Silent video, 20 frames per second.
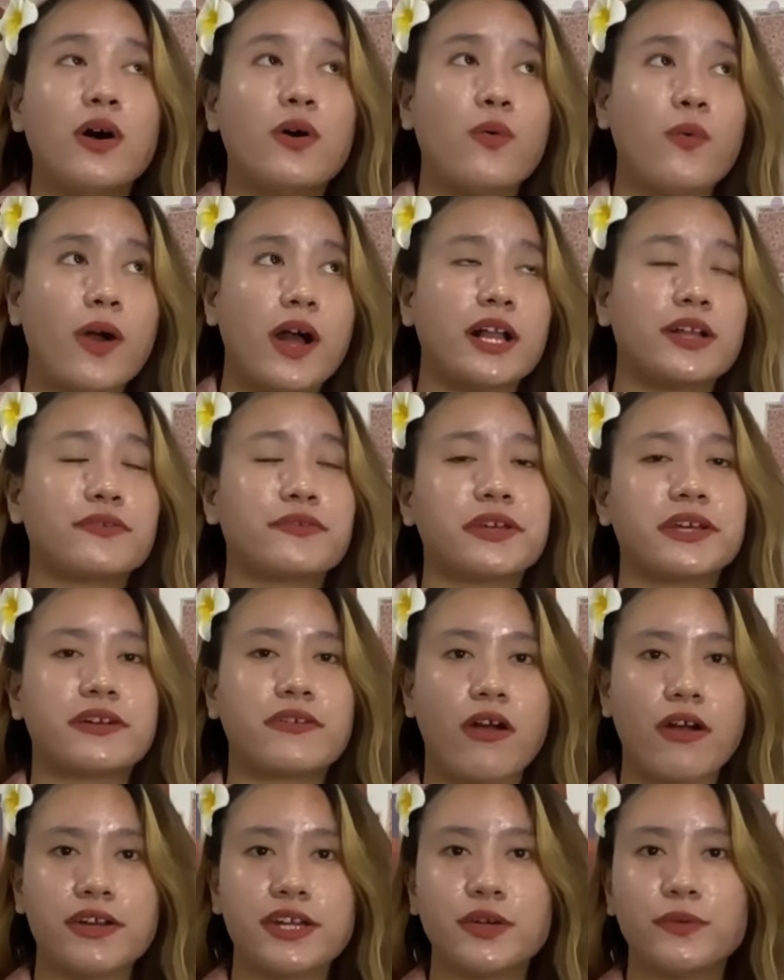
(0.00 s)
Well,
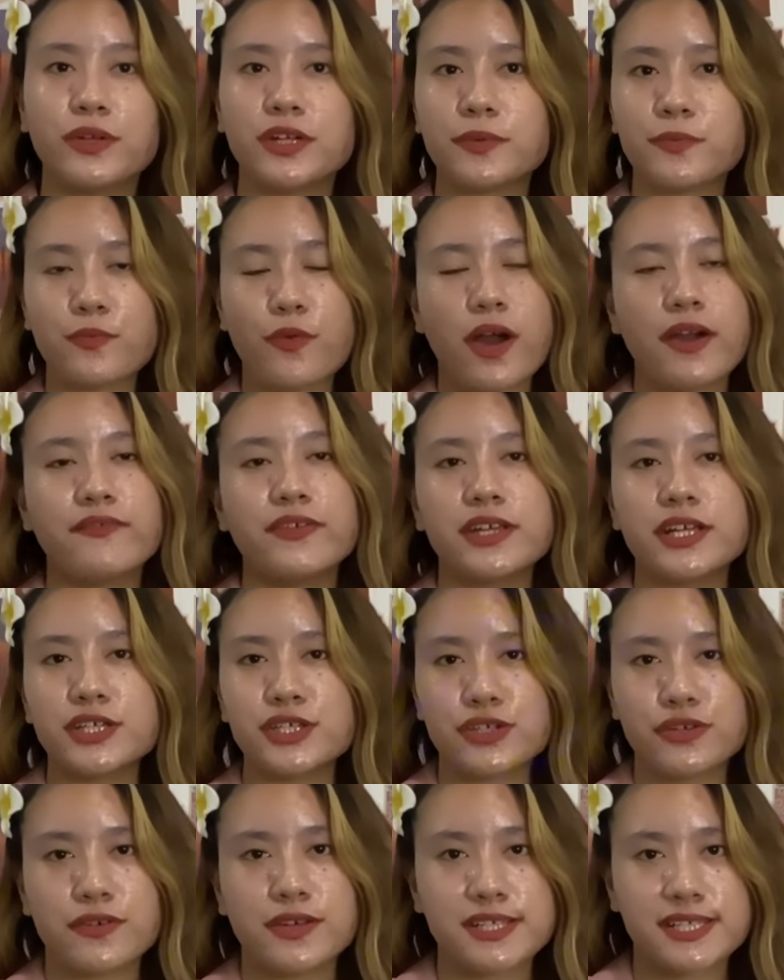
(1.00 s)
regarding with your private
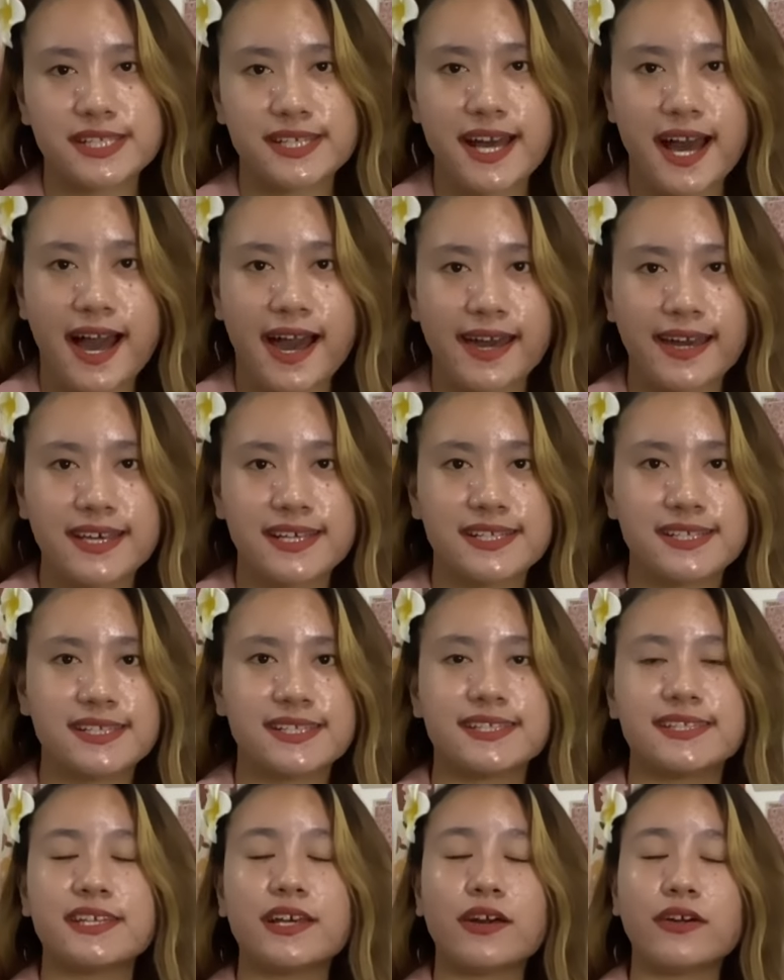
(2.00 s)
insurance,
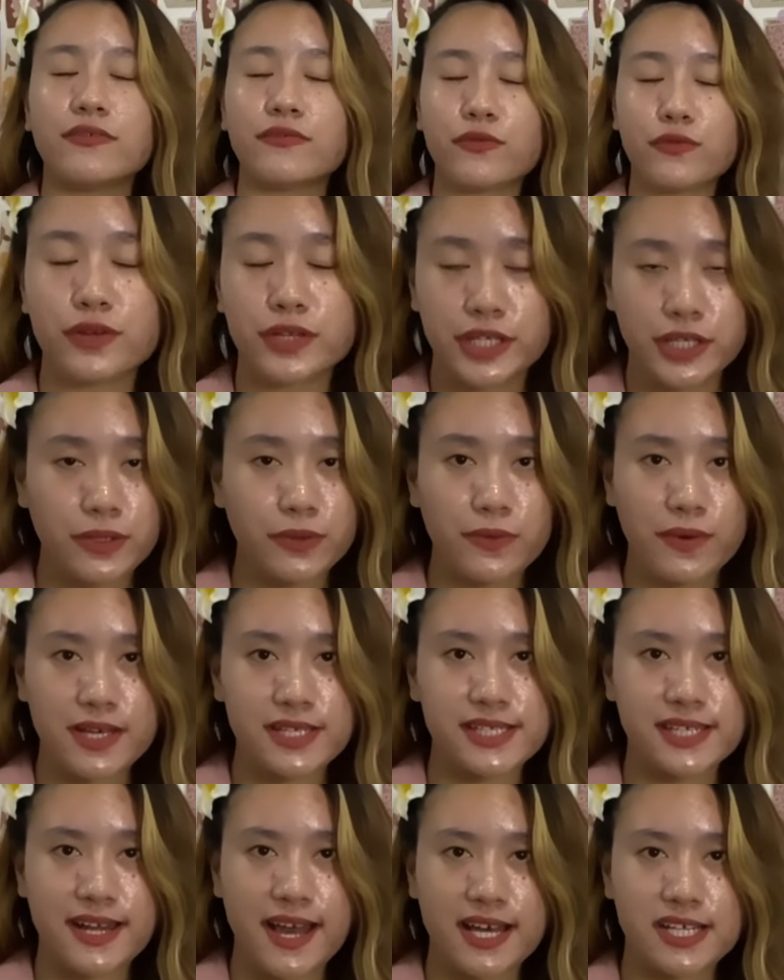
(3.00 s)
guys, for you
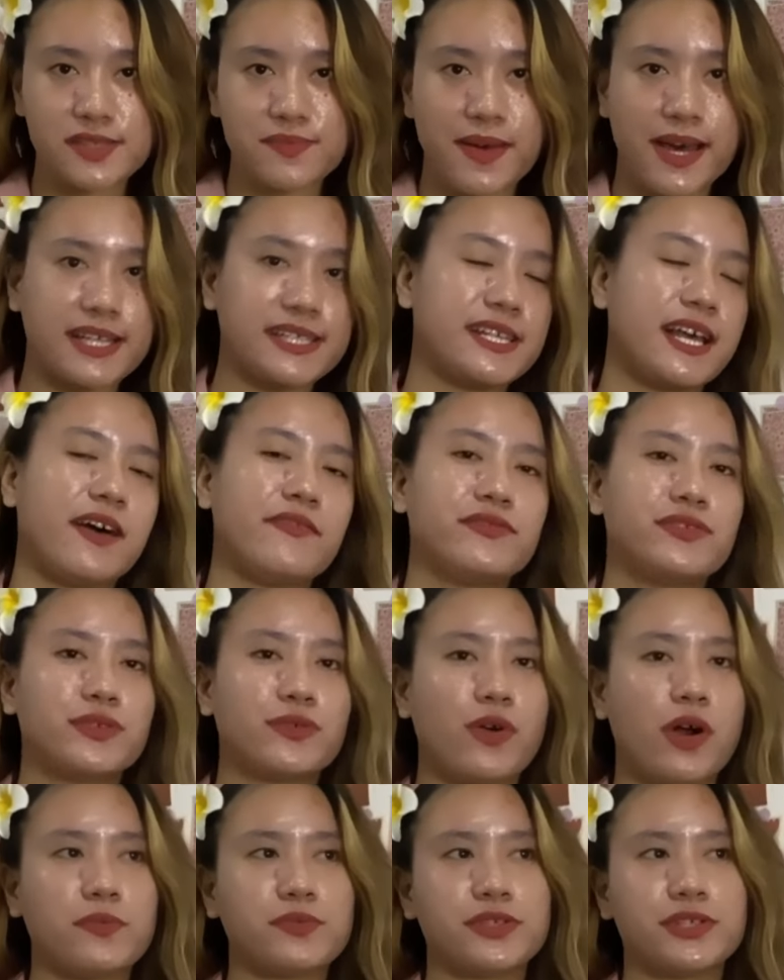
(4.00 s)
as an expat, have two
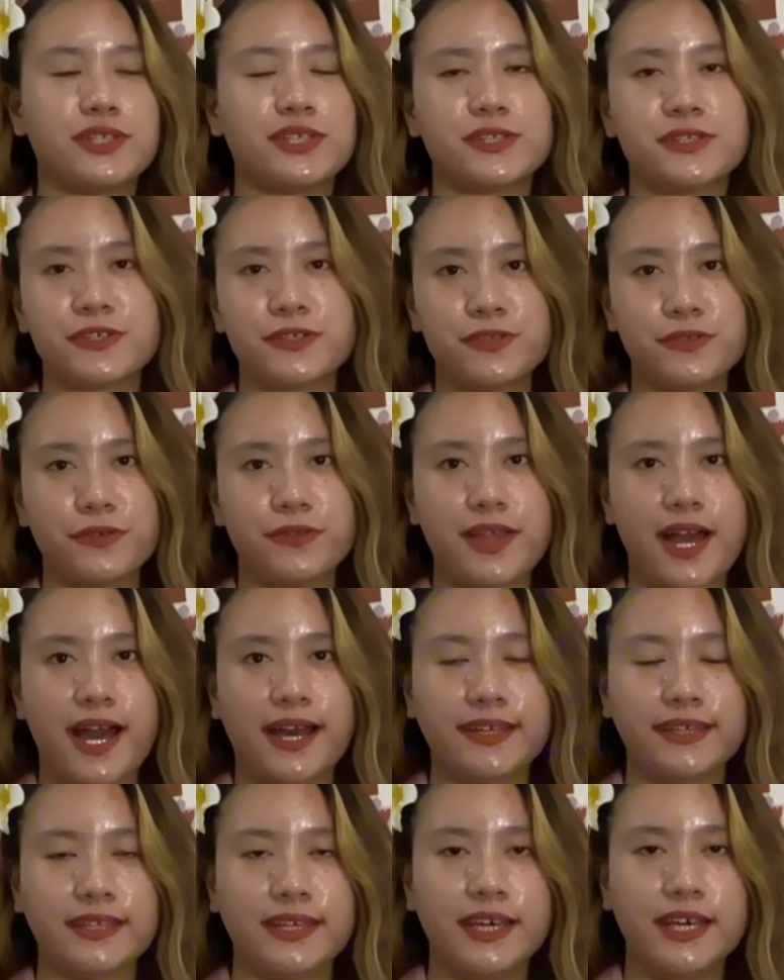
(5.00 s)
options to do
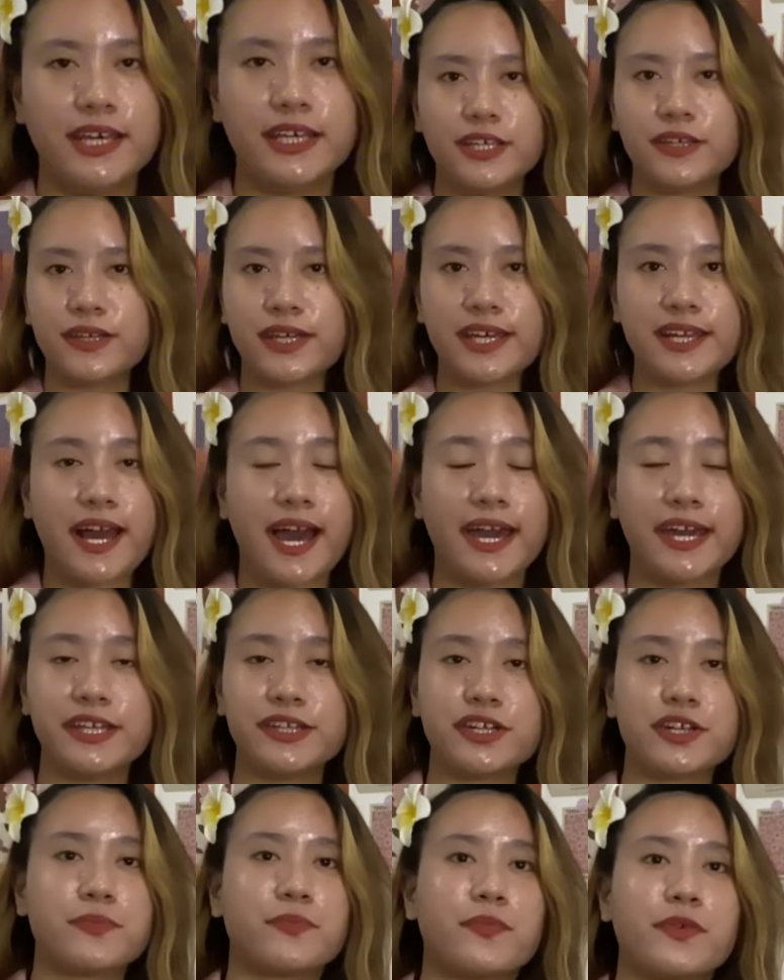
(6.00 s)
that. You can
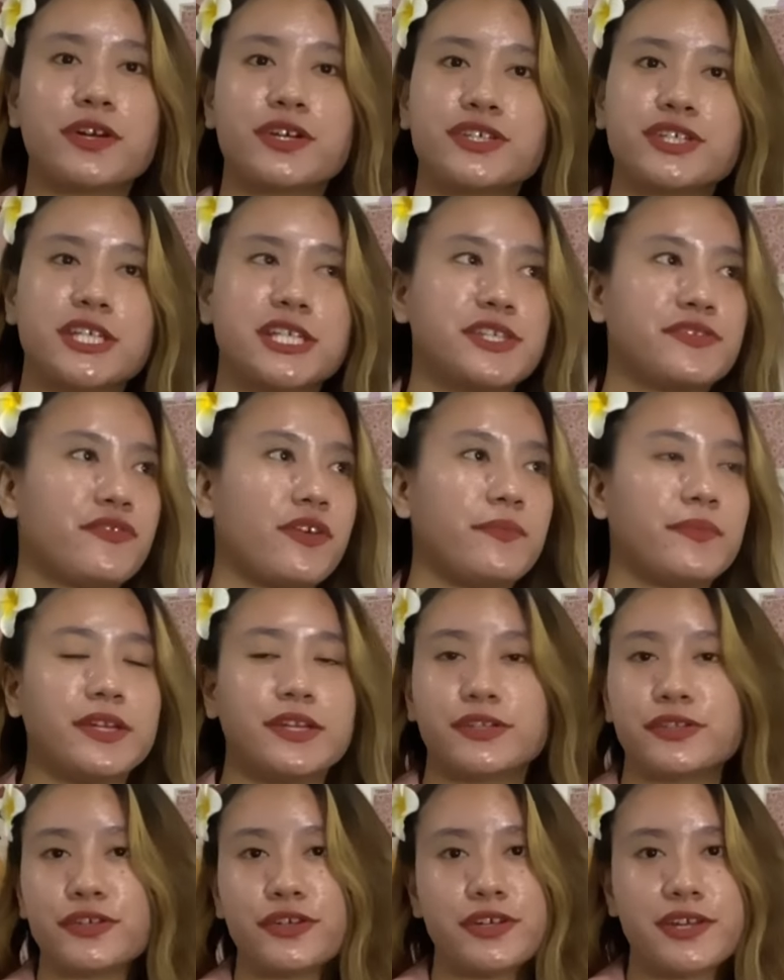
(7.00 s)
either purchase from
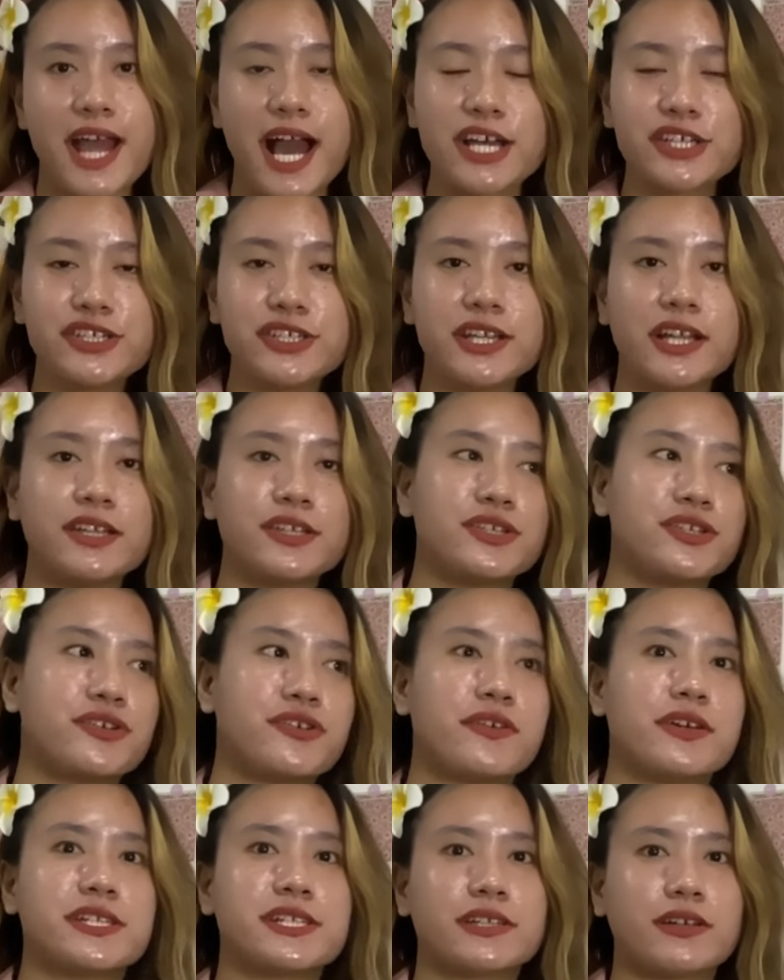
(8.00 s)
an international
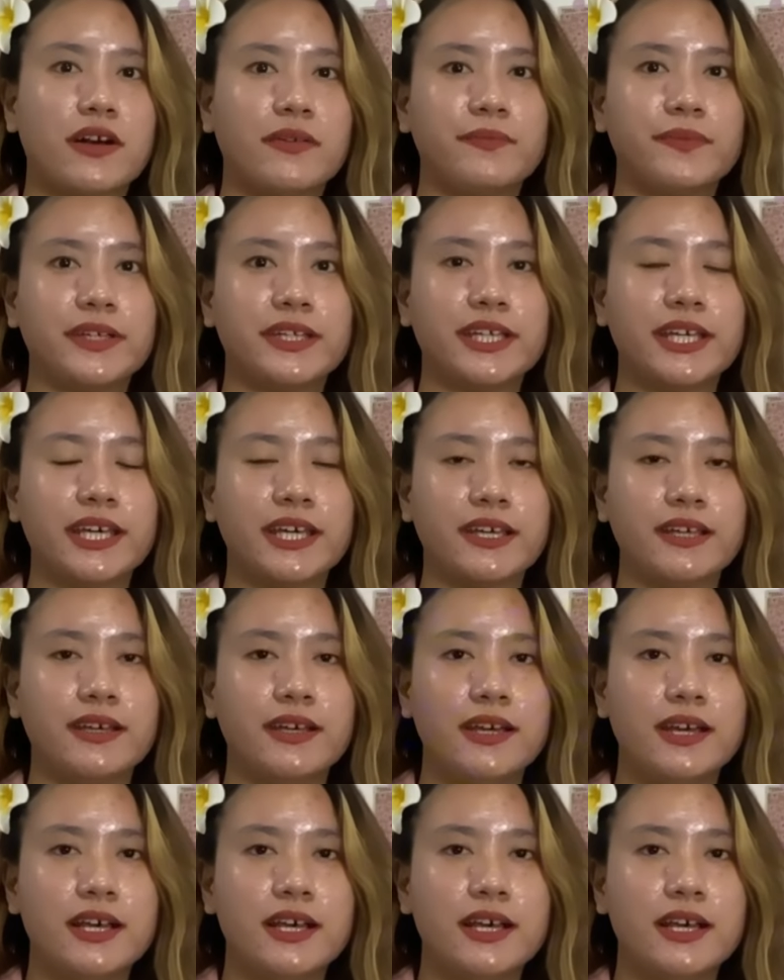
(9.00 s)
insurance company.